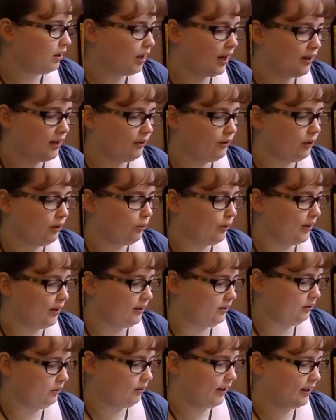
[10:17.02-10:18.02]
I don't know what I
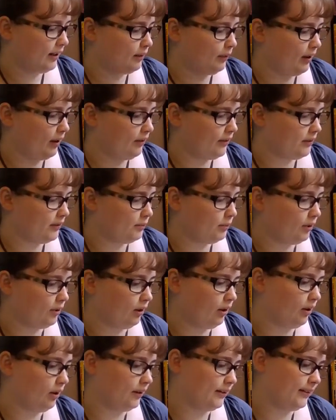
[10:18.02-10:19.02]
don't like about this book,
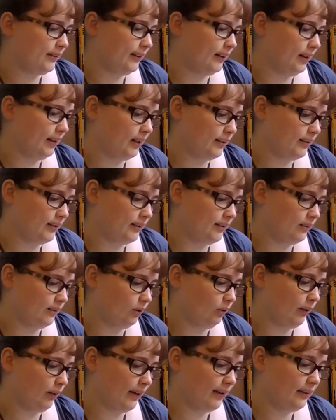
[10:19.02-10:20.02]
honestly. I just
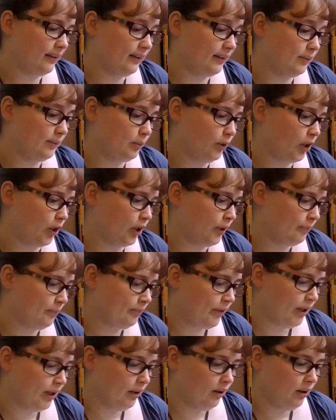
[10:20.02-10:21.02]
don't like this book.
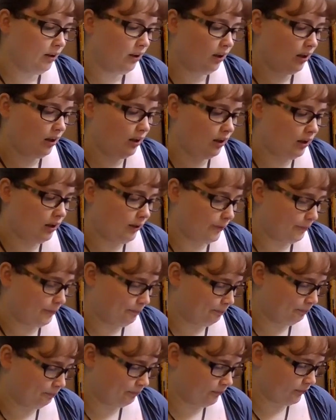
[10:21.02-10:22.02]

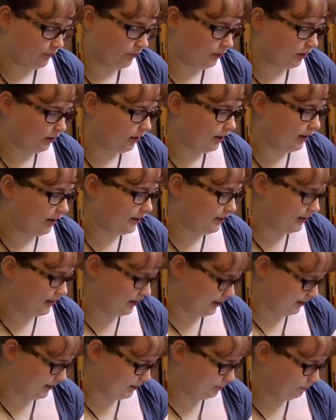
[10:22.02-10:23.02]
And I
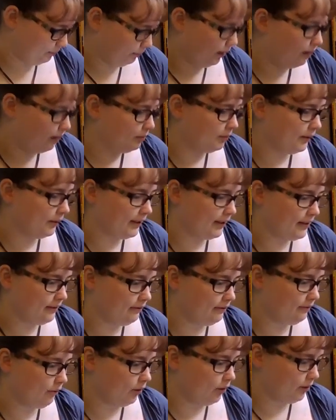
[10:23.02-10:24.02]
think it's probably the
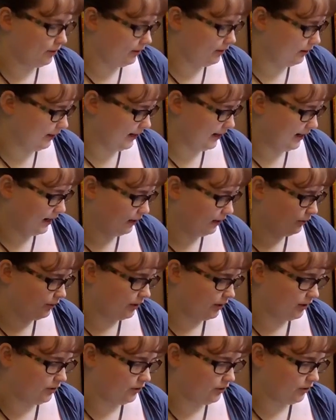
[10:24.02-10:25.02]
layout
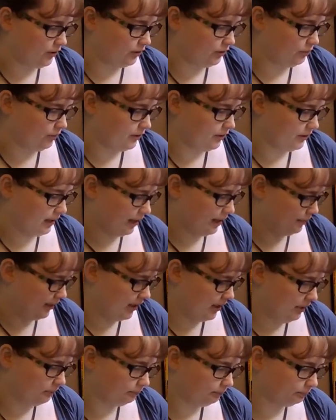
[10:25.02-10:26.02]
is just real sloppy.
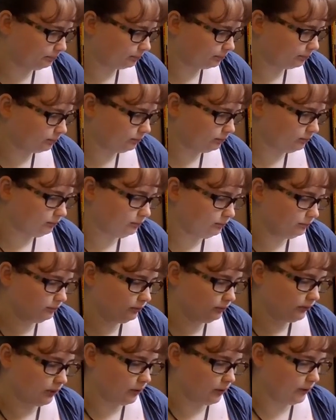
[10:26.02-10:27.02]

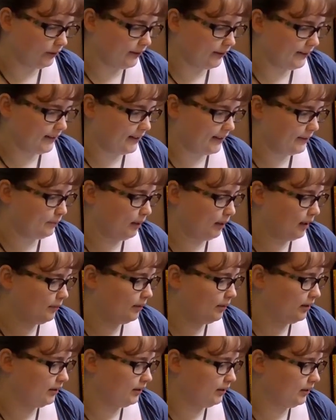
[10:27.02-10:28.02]
Well, at least that's my
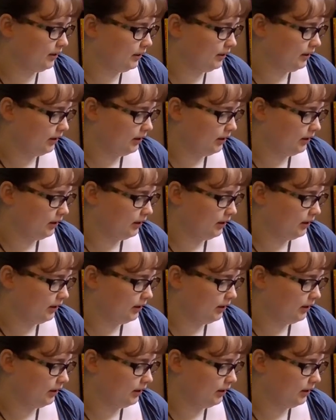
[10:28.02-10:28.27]
opinion.